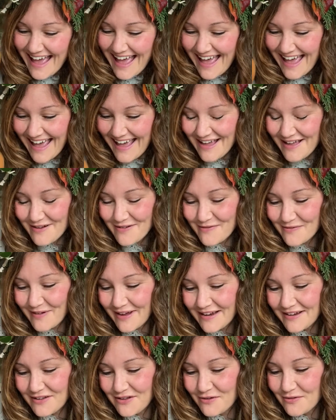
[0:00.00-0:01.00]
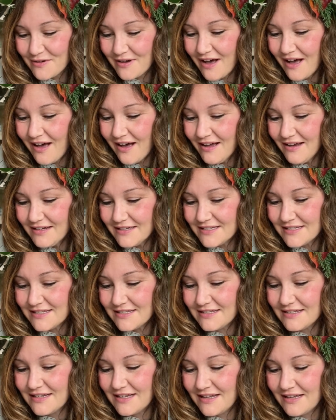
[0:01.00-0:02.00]
And when you cut
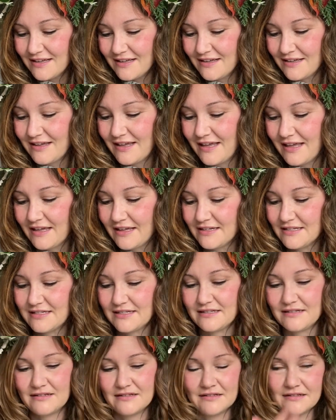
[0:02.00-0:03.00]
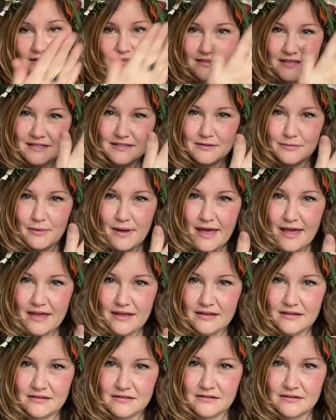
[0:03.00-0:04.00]
it this way,
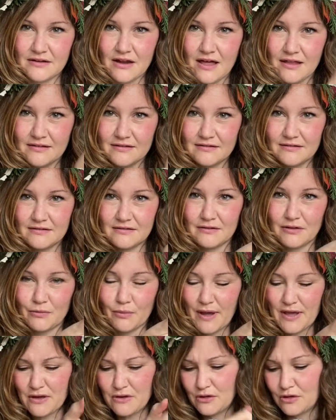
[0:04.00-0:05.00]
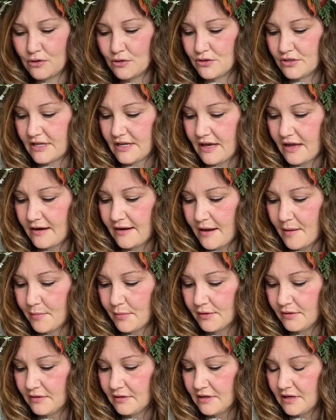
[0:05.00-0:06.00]
not the way you usually cut an
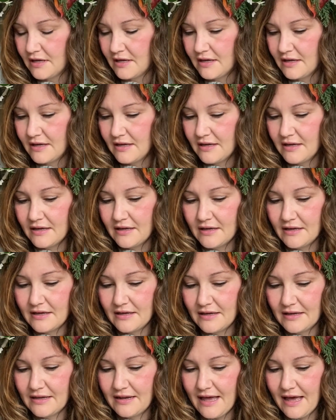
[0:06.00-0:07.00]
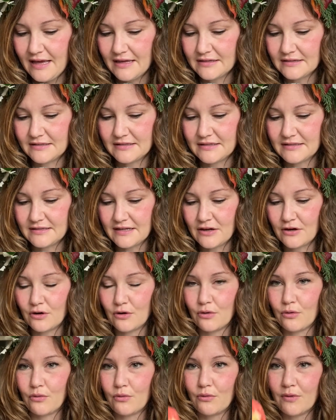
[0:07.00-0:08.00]
apple, it has this
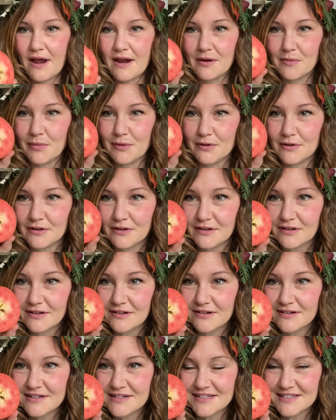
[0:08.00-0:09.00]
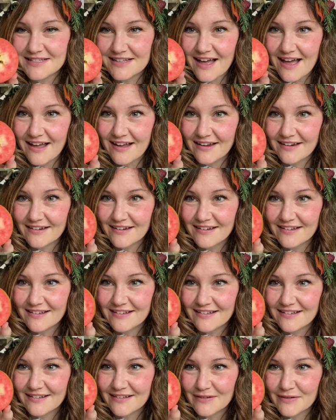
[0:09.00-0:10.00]
incredible design,
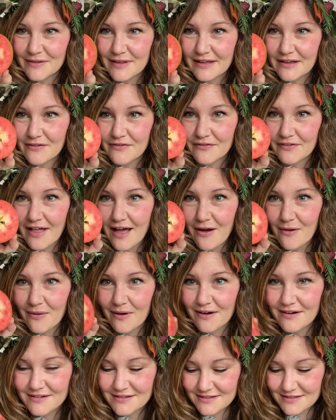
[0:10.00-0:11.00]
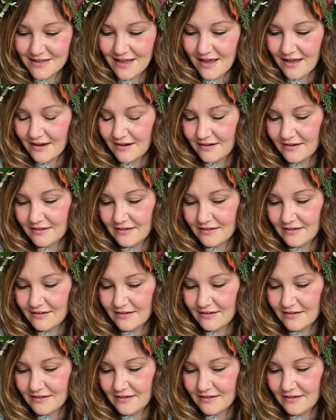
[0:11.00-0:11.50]
like a flower inside.